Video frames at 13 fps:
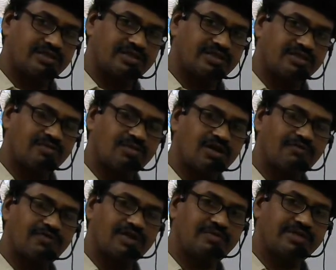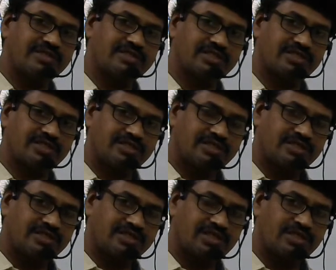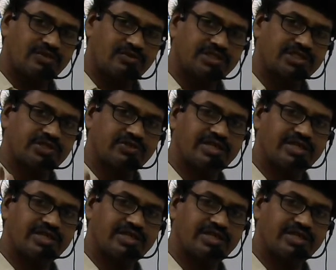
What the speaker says: number of elements till now discovered